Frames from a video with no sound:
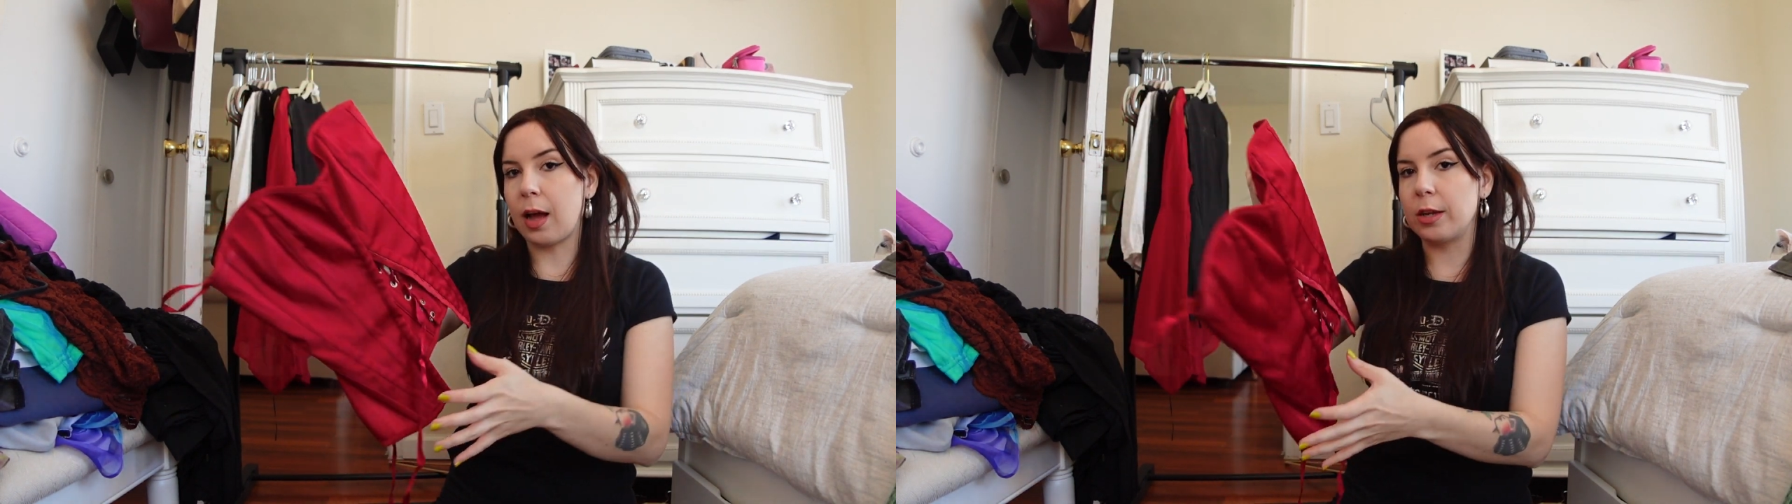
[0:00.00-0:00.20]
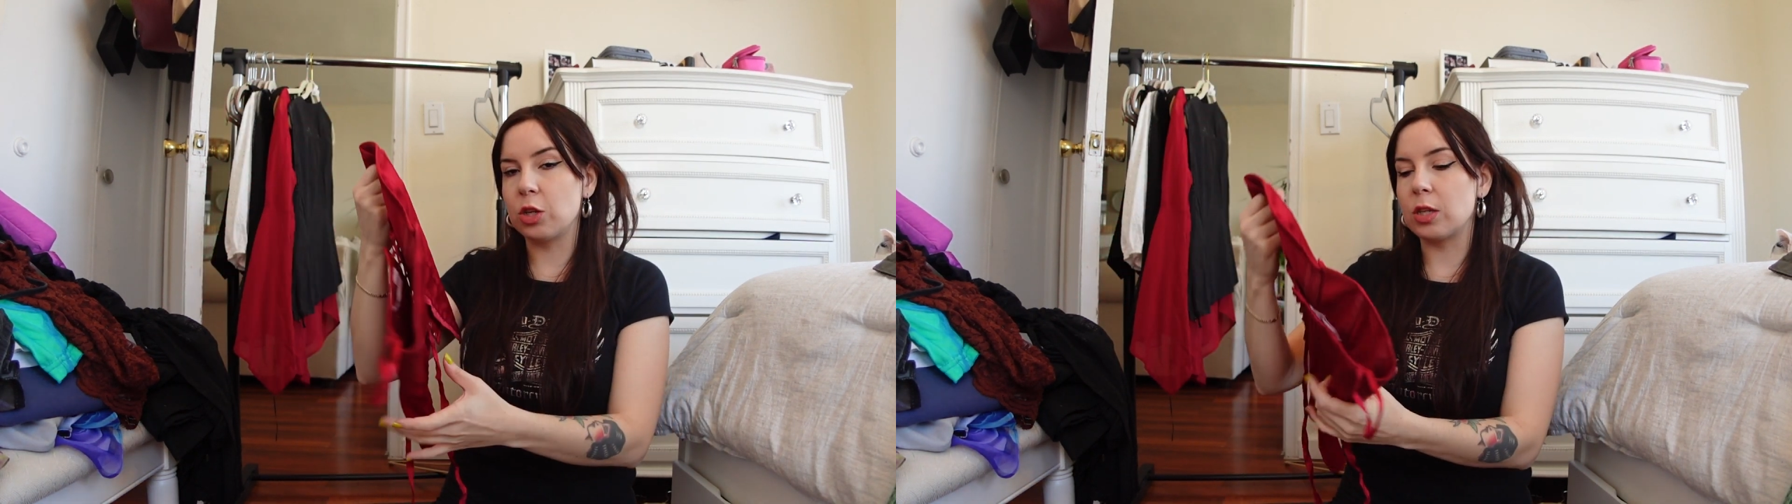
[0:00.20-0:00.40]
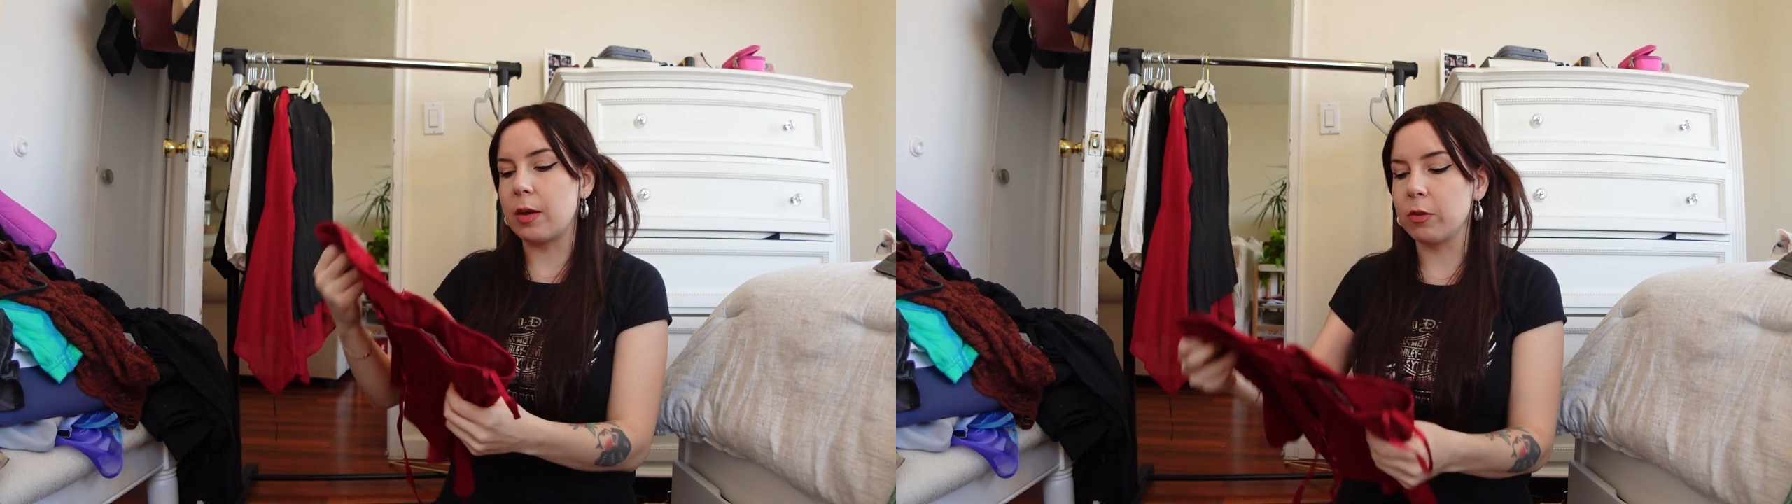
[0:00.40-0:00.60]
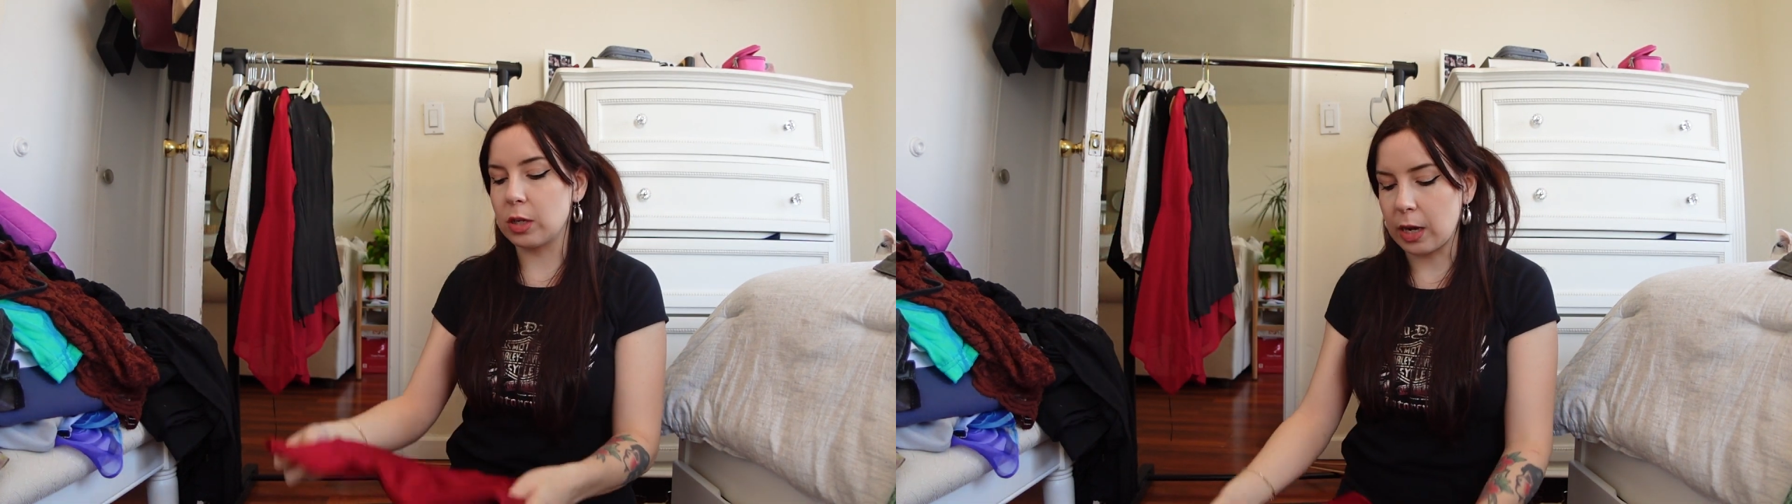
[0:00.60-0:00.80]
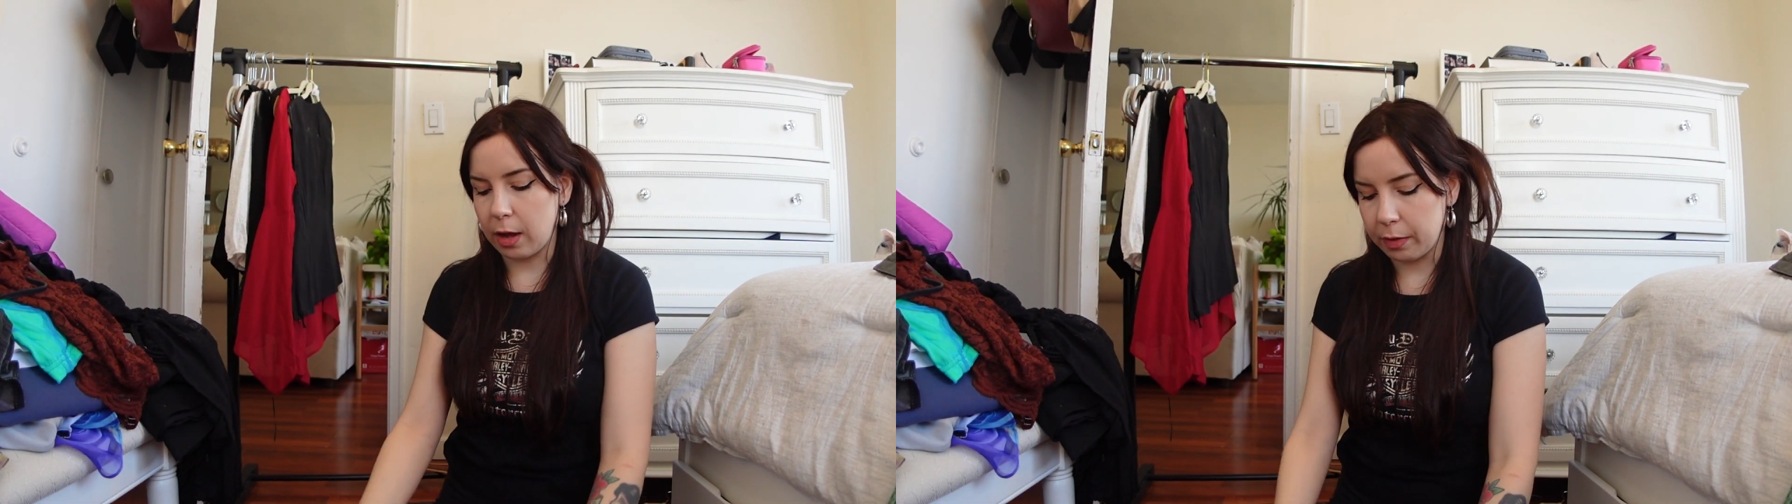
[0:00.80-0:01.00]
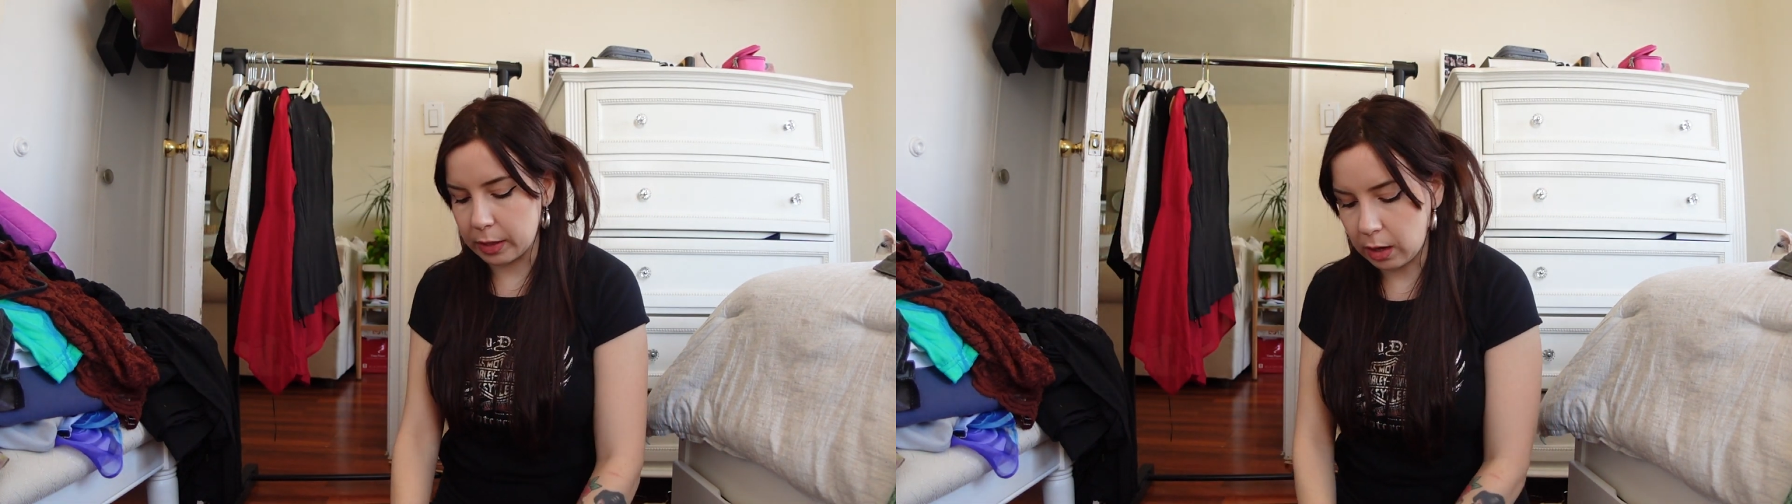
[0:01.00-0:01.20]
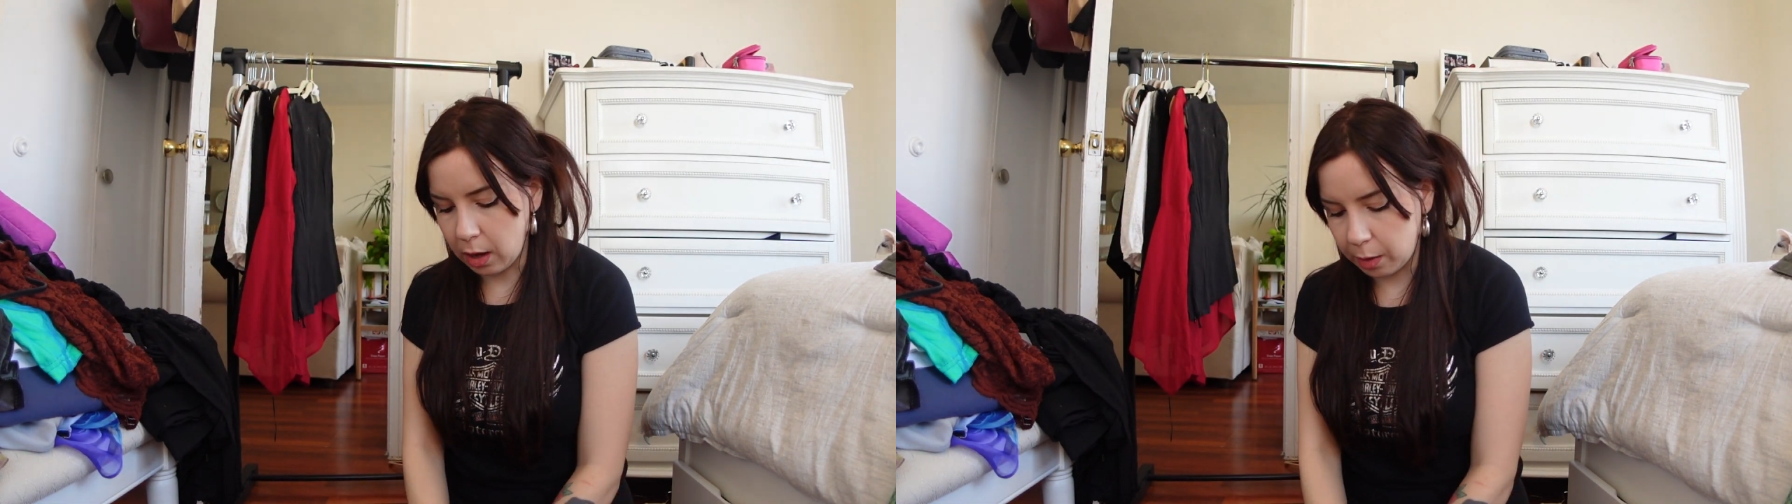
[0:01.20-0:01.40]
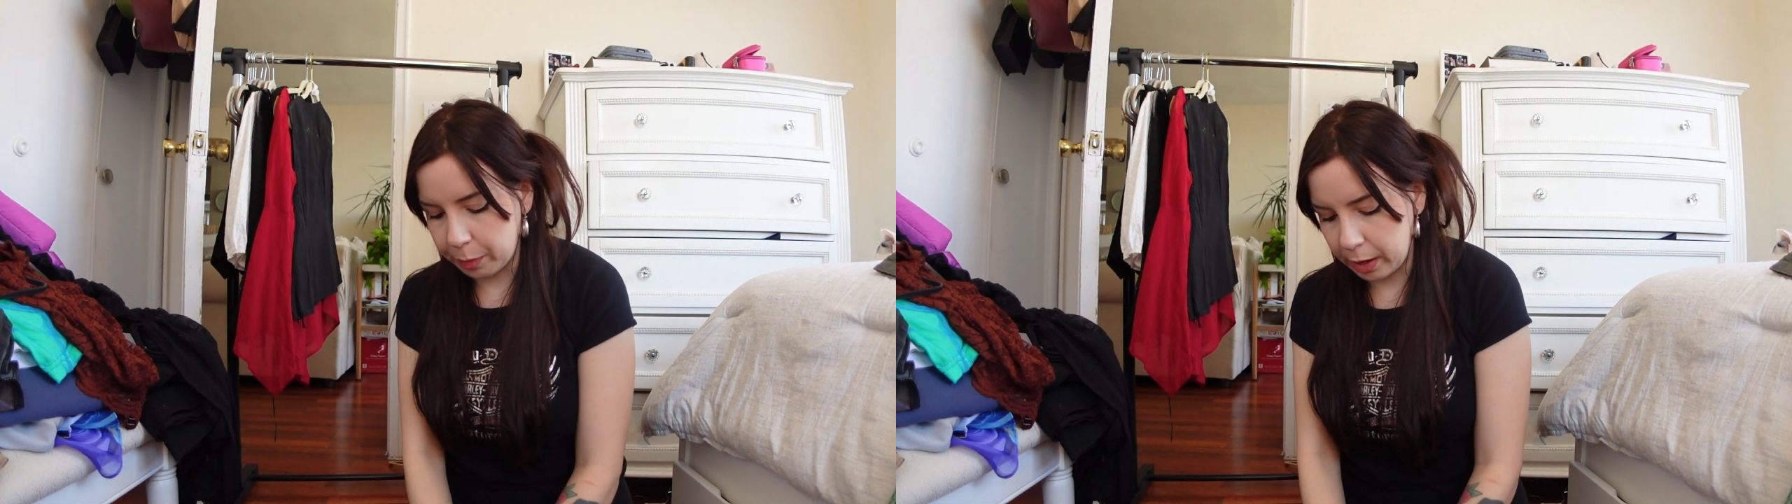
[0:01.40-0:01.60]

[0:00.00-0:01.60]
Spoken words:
I just never style this up,